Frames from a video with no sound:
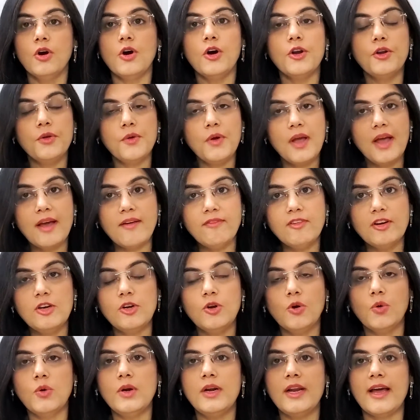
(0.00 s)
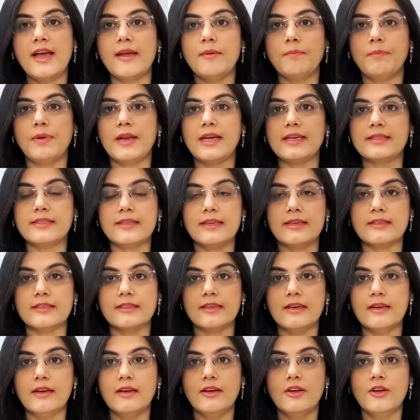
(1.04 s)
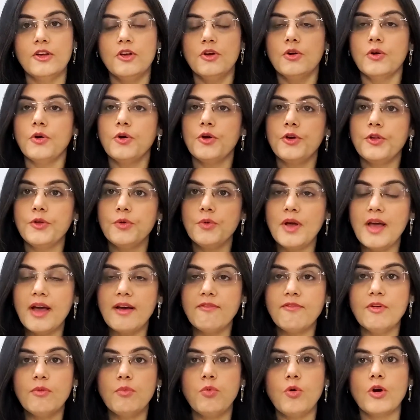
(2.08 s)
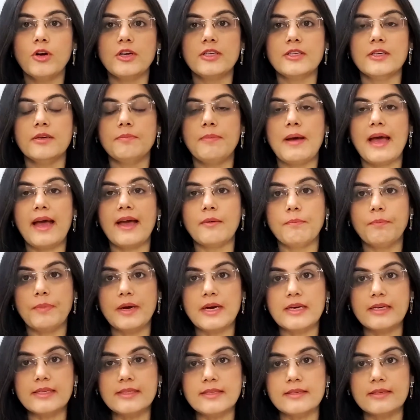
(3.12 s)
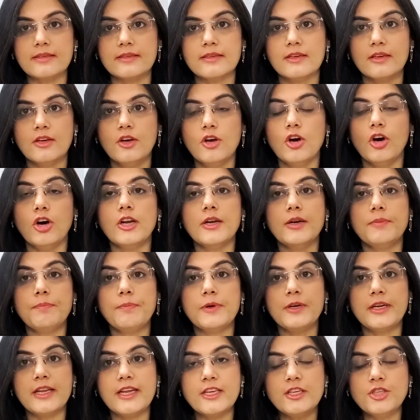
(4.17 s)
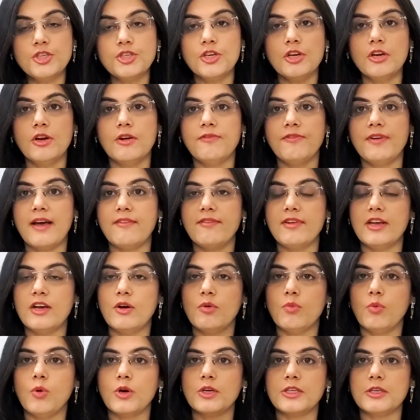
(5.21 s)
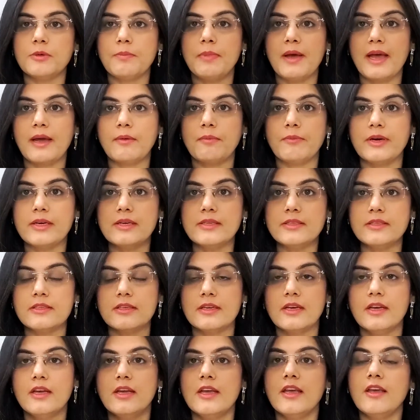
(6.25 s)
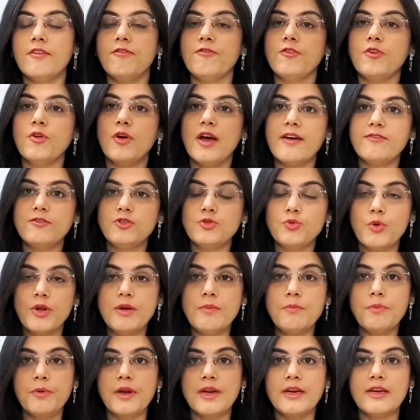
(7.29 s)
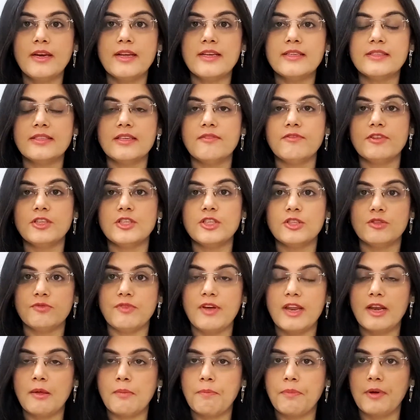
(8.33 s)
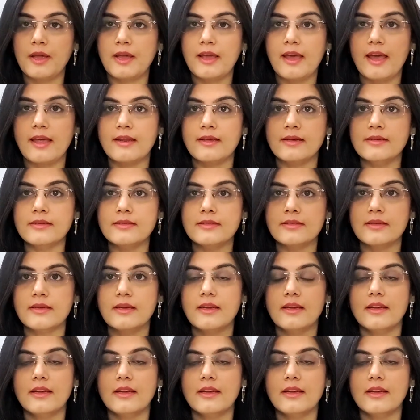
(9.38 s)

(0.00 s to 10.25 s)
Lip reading: or you have a low-lying placenta, or you have a water bag burst, or a potential of having a water bag burst, if you have twin pregnancy which is very precarious,